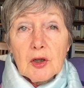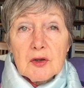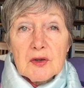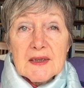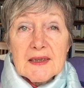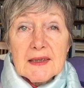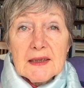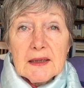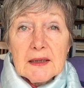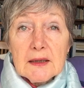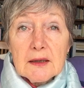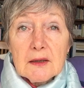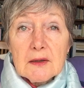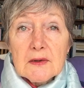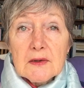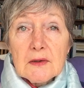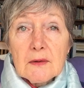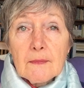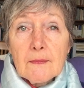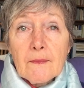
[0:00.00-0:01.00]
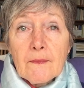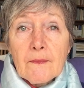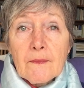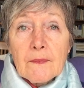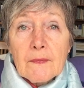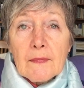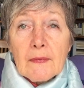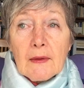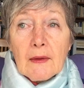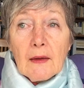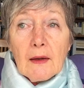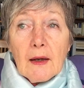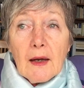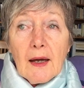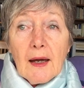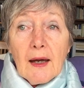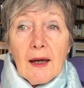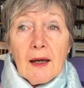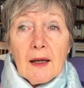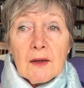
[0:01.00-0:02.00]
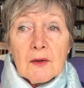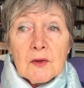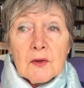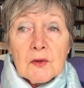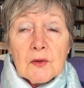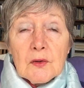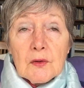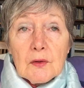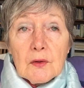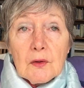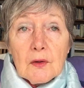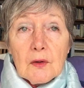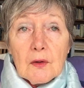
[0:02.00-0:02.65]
no ceilings. And